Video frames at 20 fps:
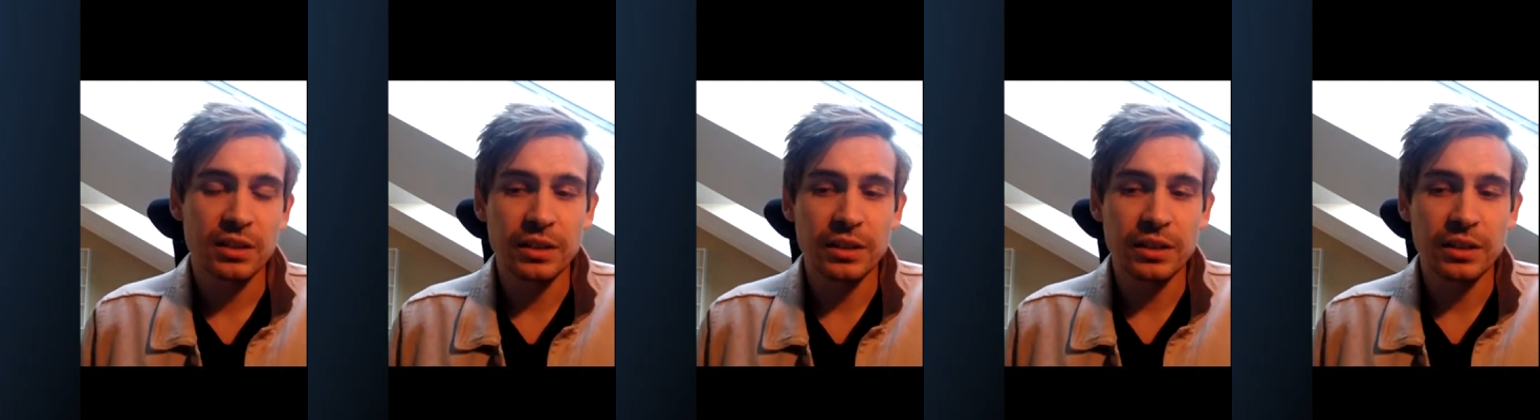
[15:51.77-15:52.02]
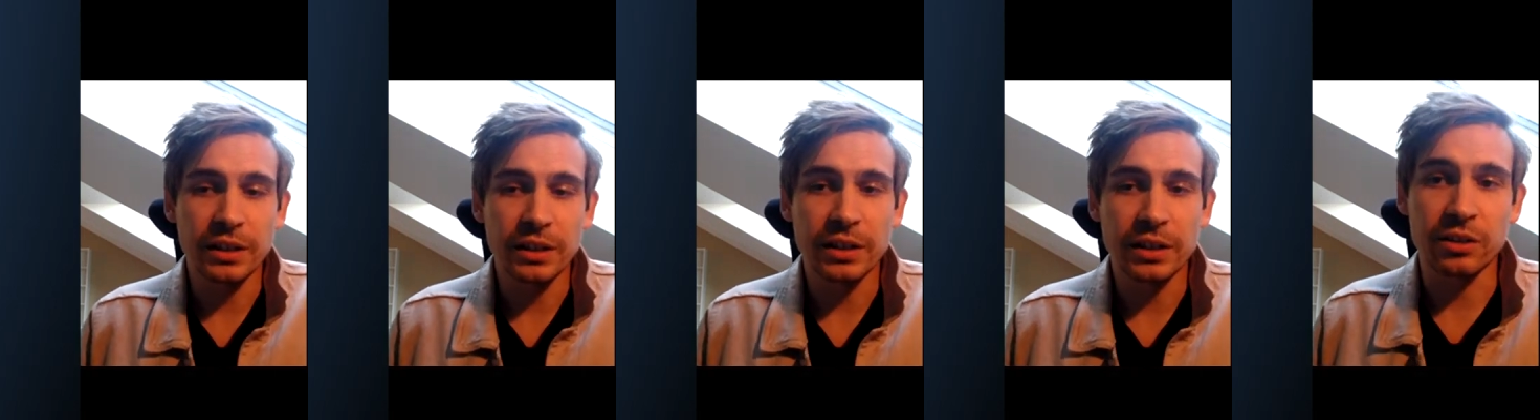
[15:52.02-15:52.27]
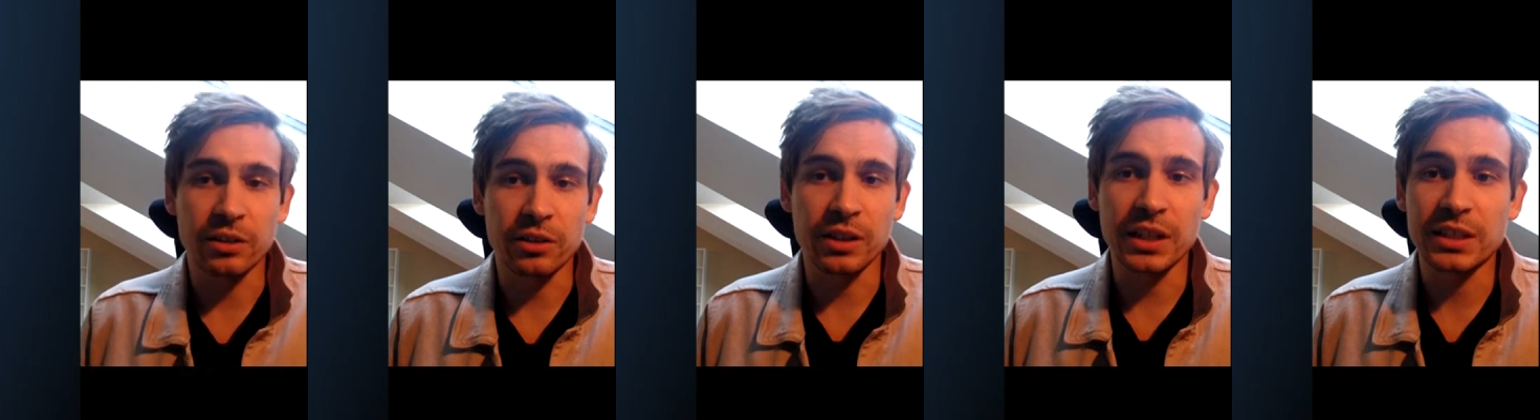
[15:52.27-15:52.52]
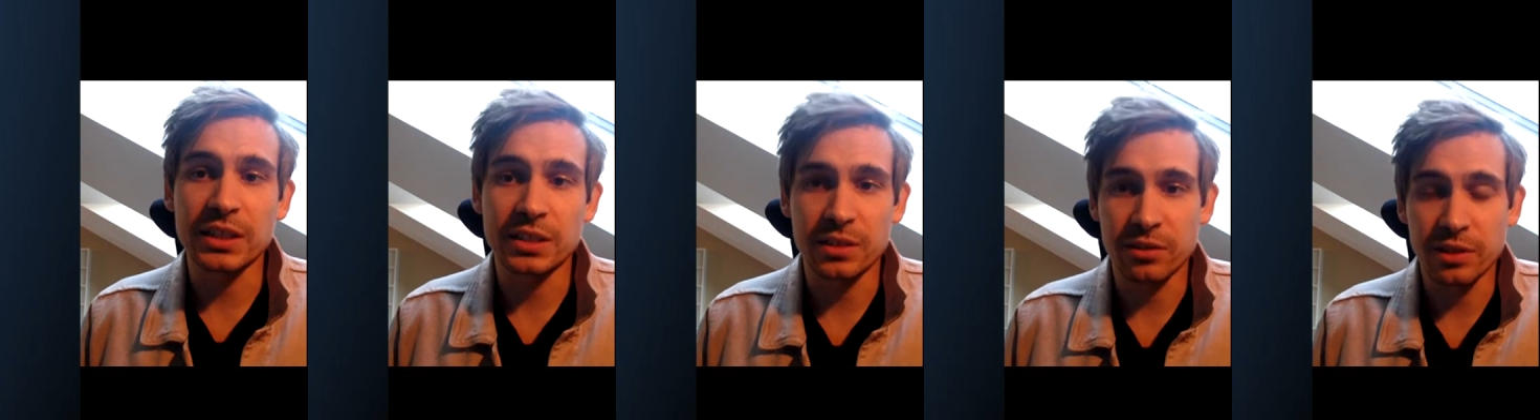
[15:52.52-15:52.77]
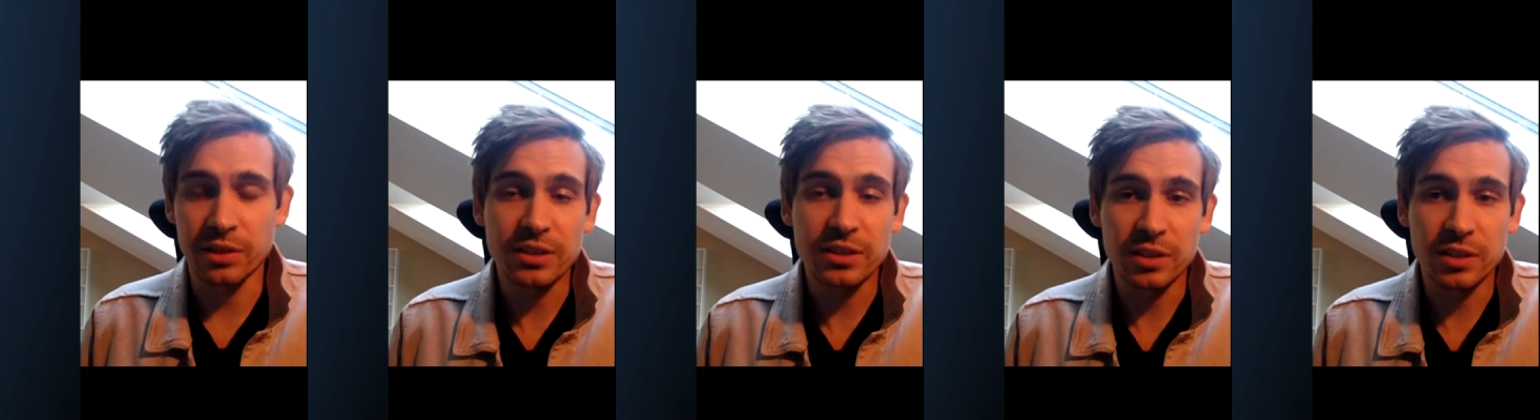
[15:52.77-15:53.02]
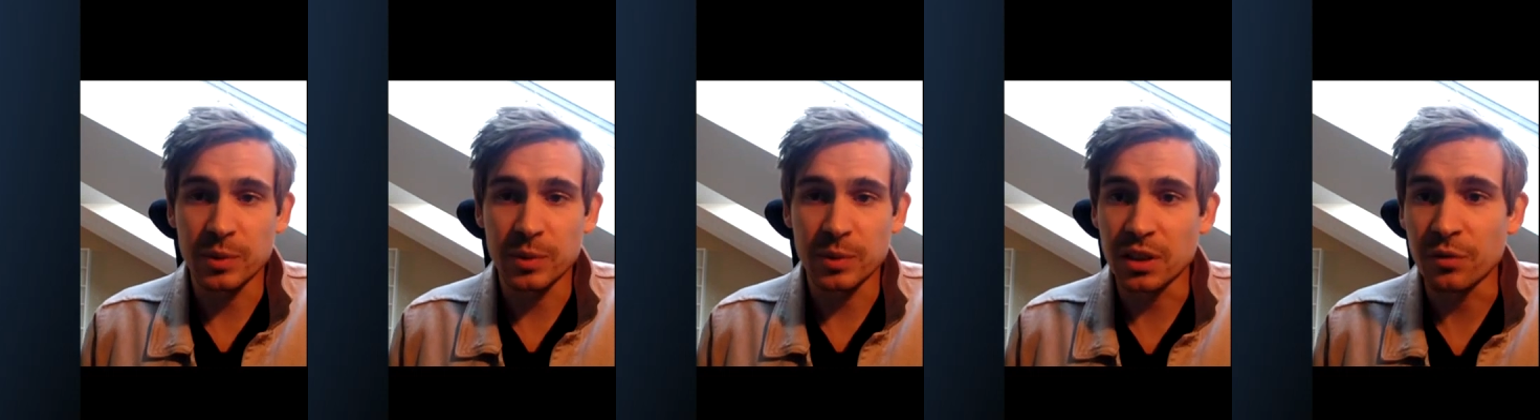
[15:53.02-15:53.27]
unless there is a
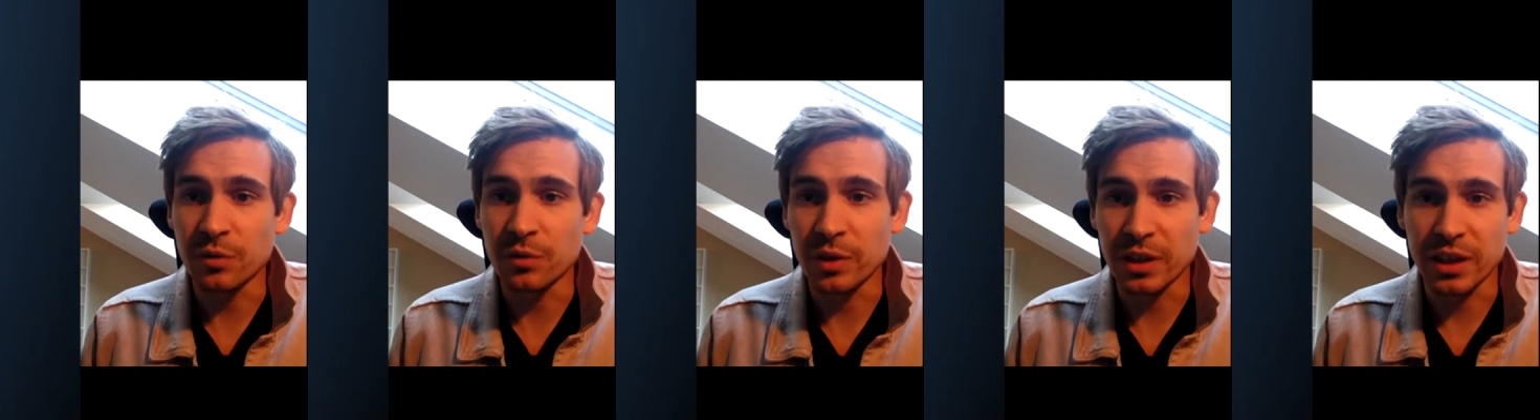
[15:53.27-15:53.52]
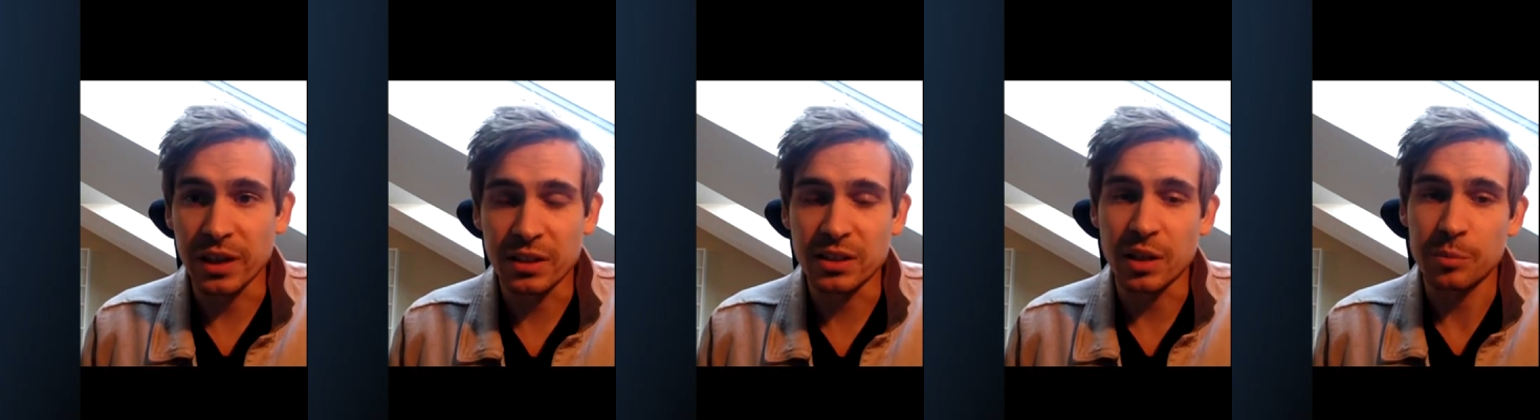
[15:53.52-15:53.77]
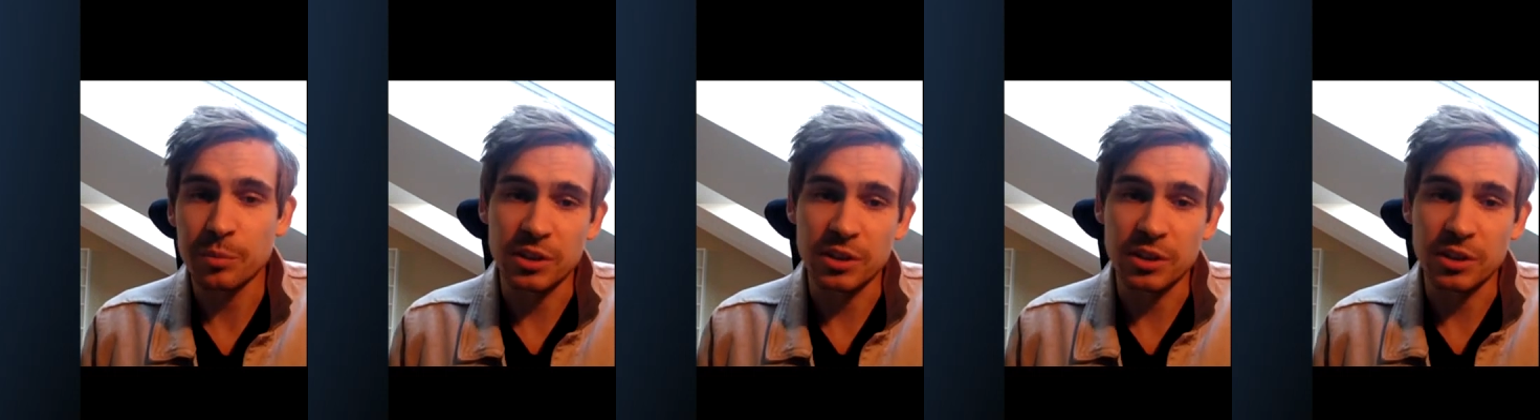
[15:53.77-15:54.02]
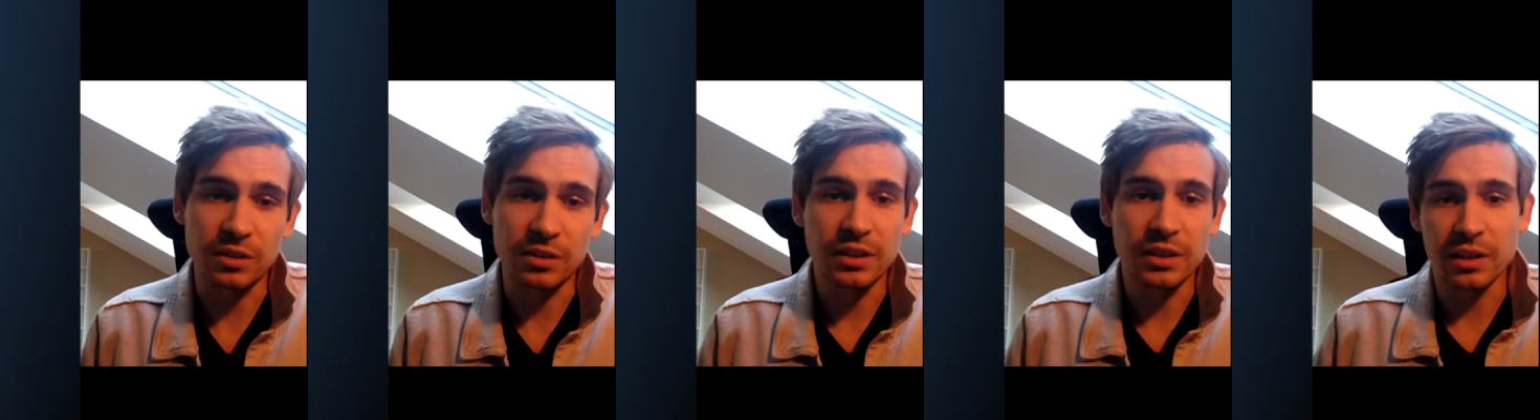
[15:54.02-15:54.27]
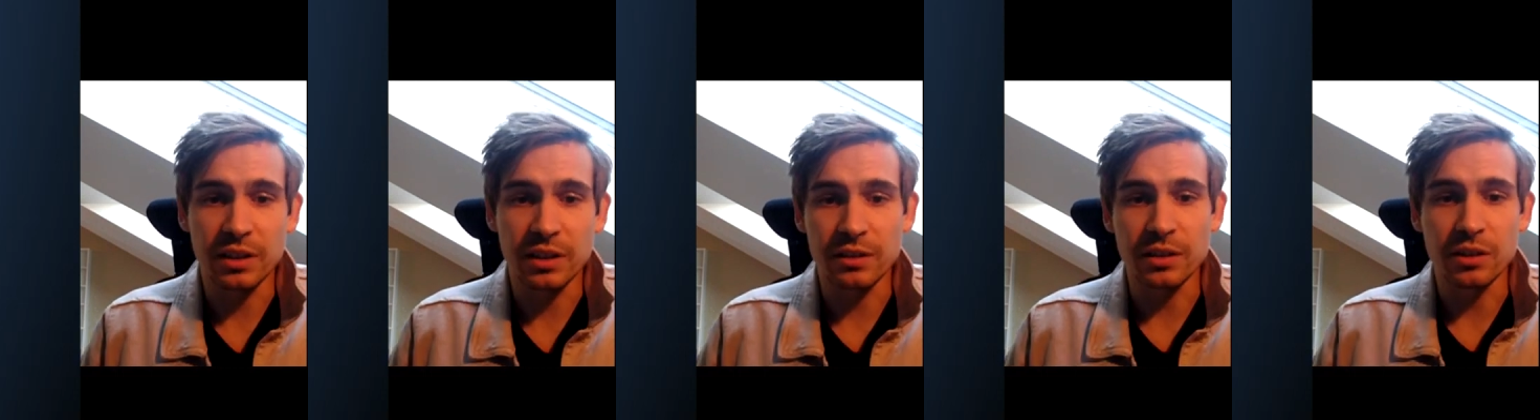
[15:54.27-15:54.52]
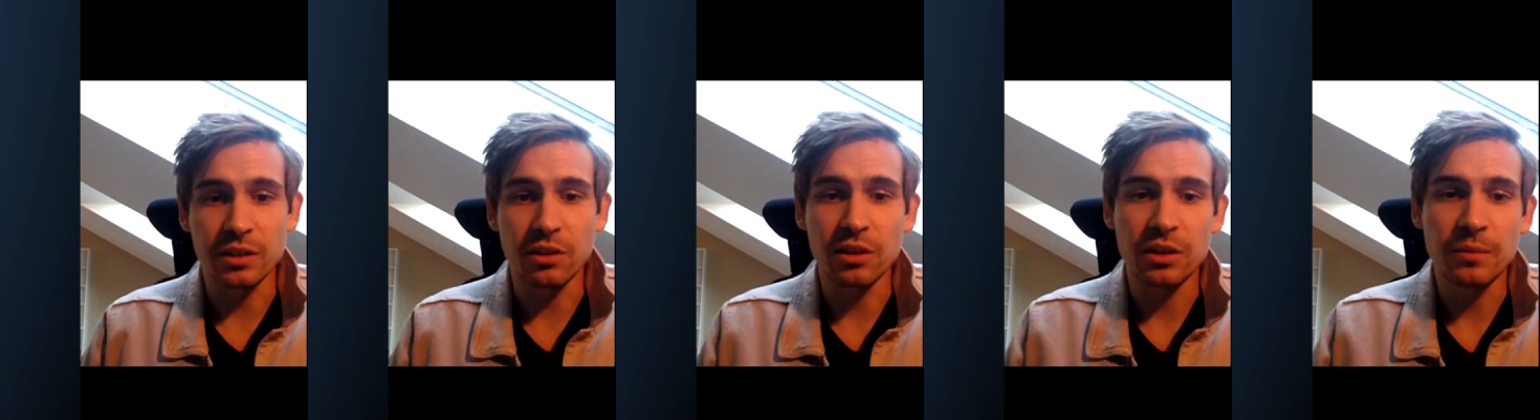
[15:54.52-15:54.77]
specific exception in
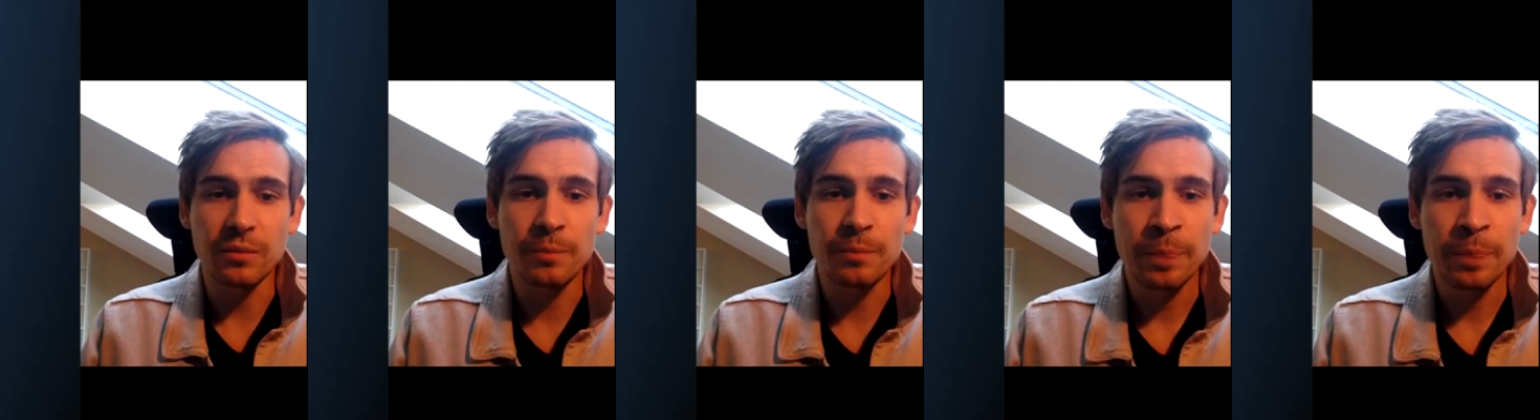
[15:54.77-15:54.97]
the law.